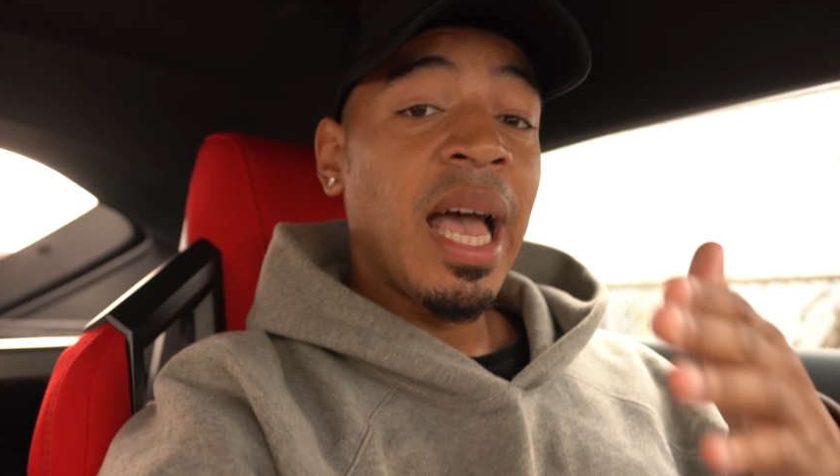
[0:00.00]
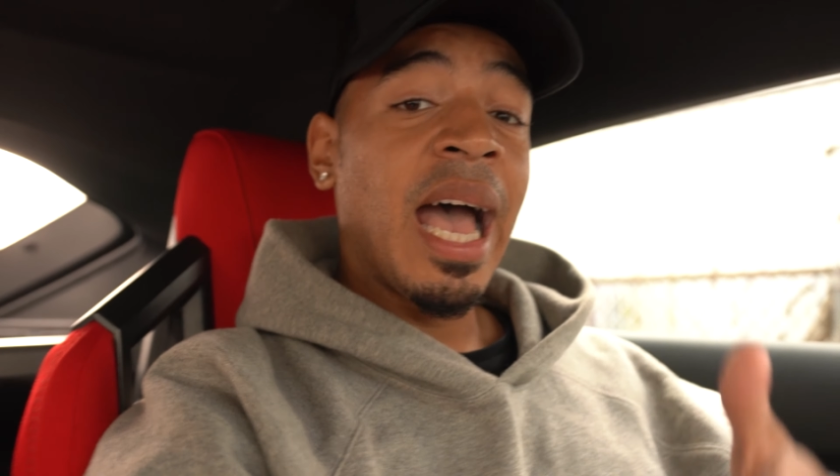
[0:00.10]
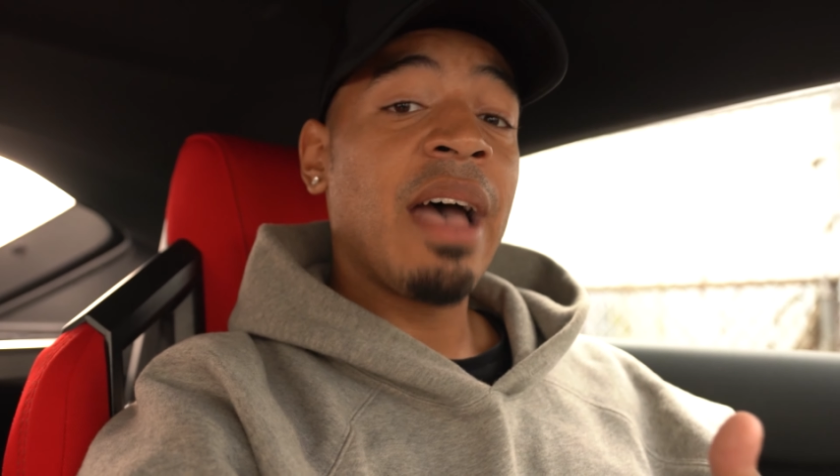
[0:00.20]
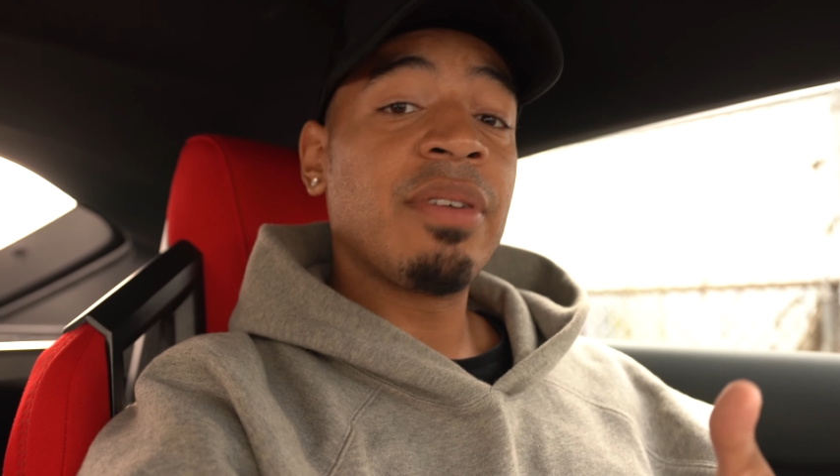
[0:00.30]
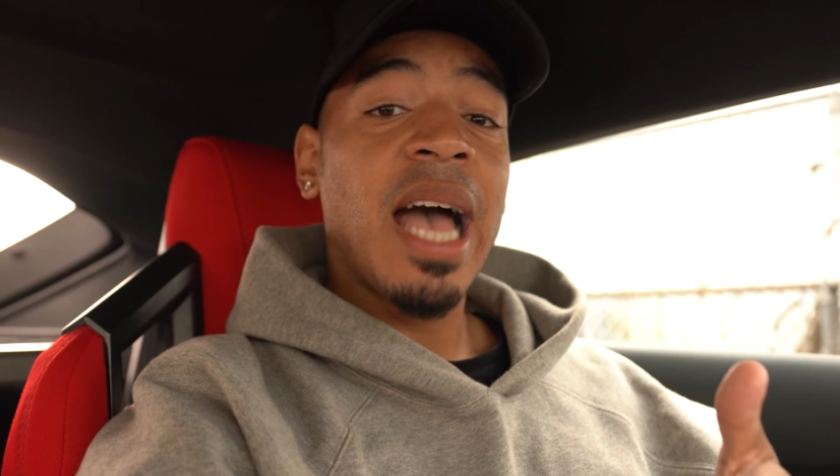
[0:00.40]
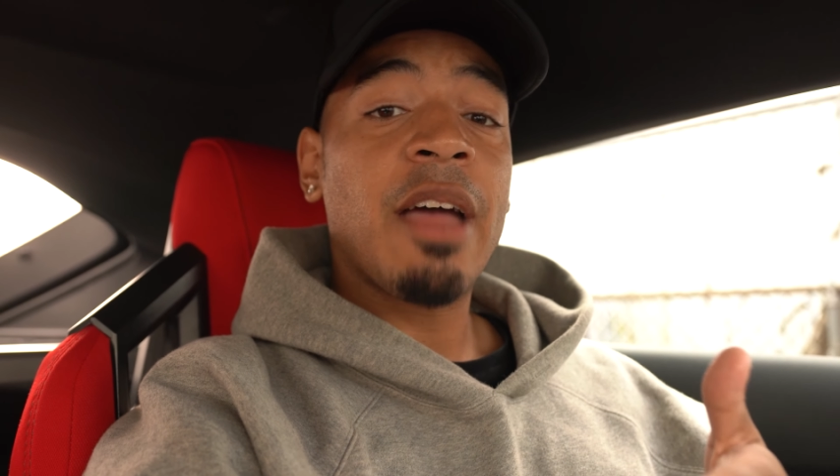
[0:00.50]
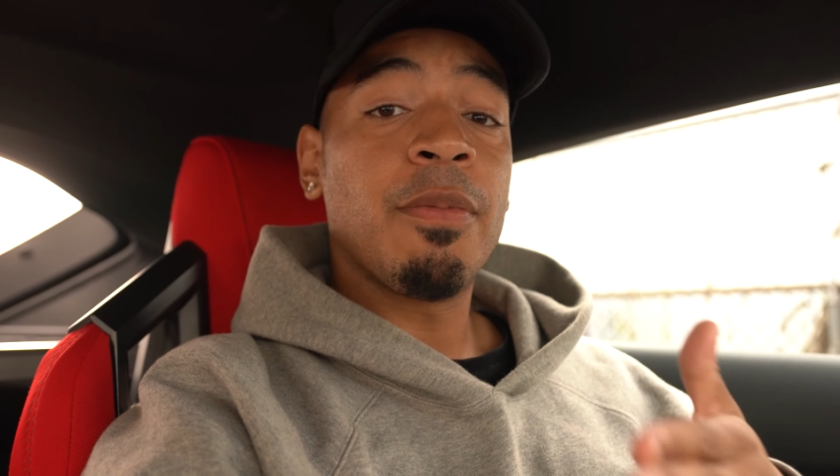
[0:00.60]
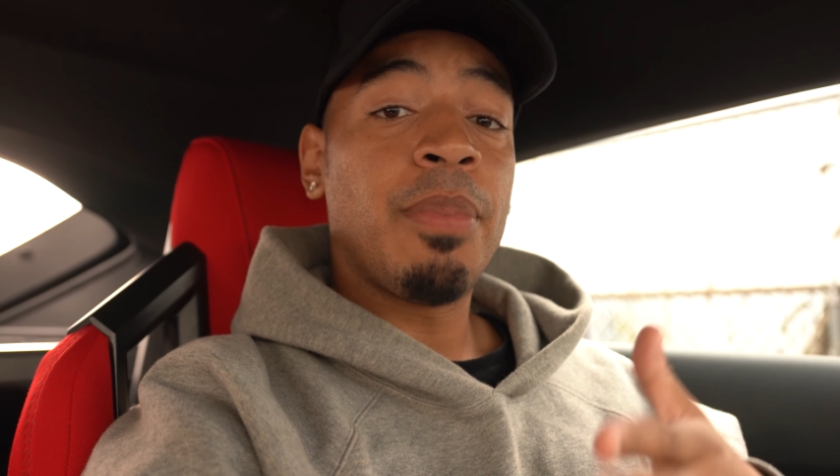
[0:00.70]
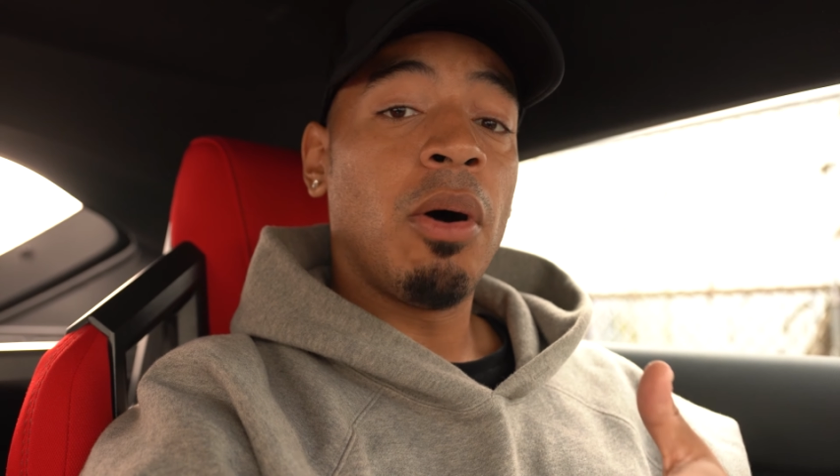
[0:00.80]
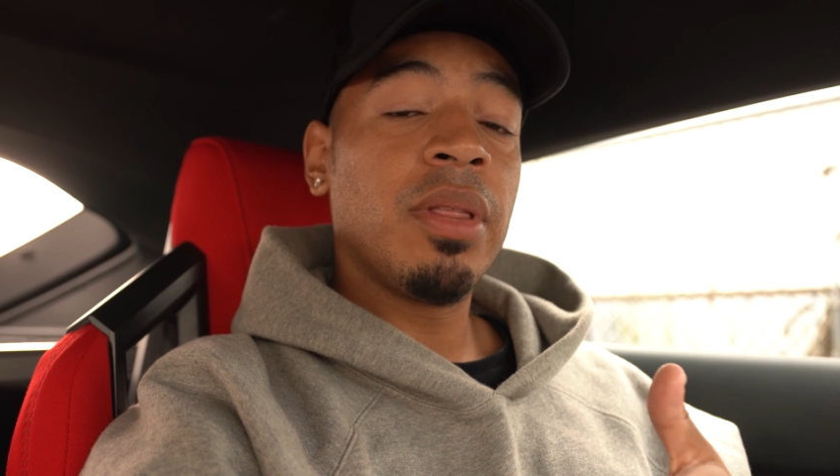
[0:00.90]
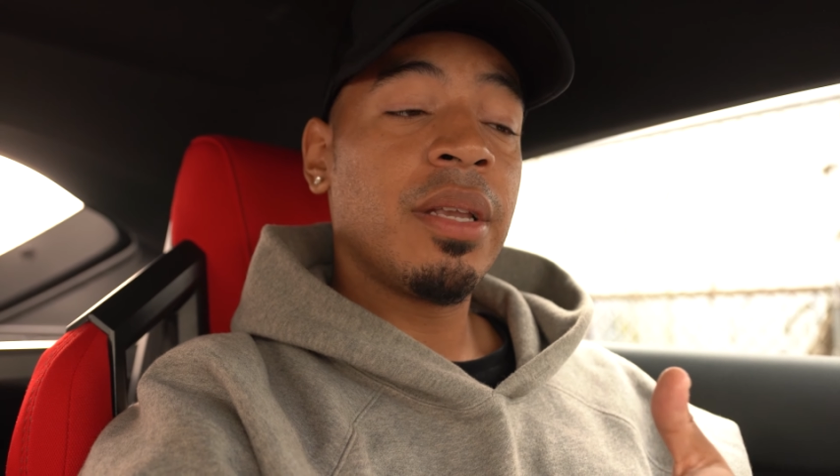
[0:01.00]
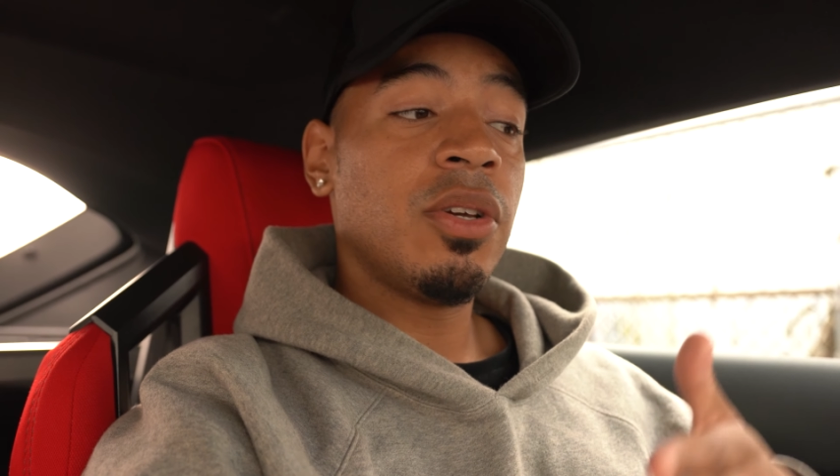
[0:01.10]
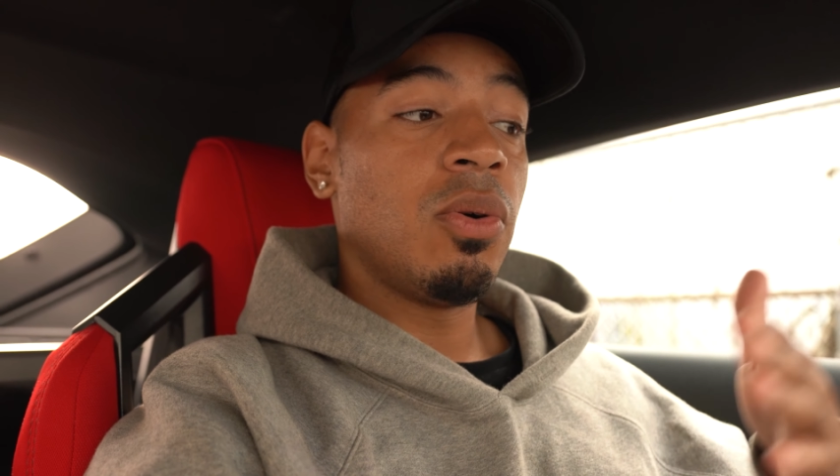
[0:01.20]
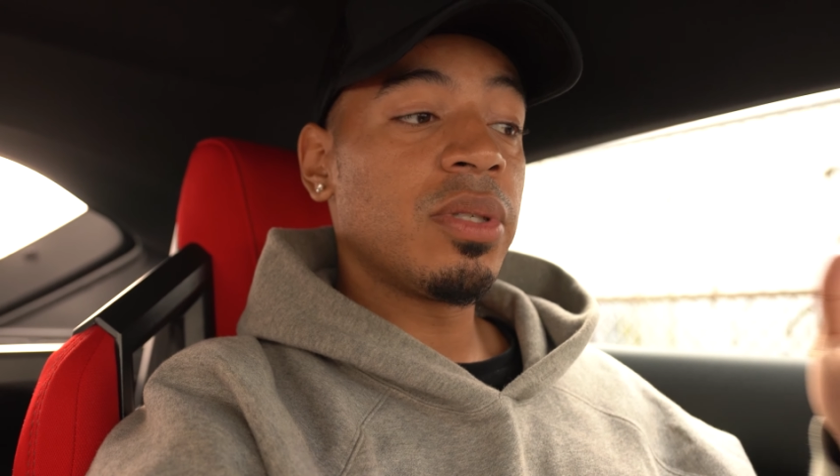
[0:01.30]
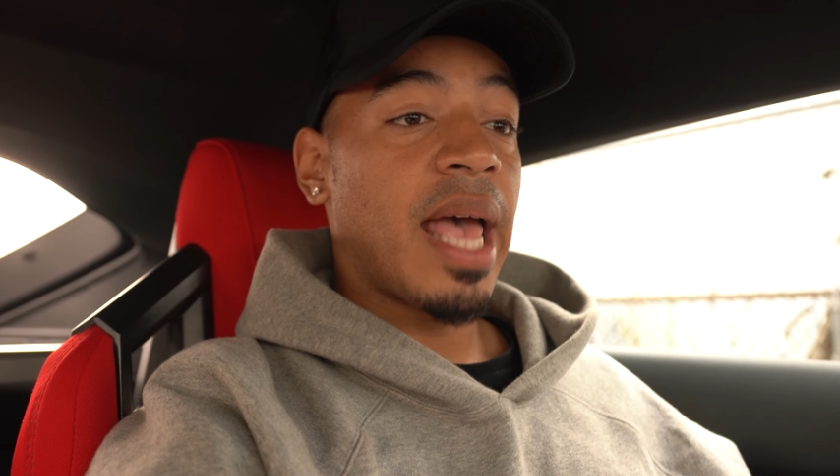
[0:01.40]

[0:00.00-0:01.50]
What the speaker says: I have a guy from Poland who was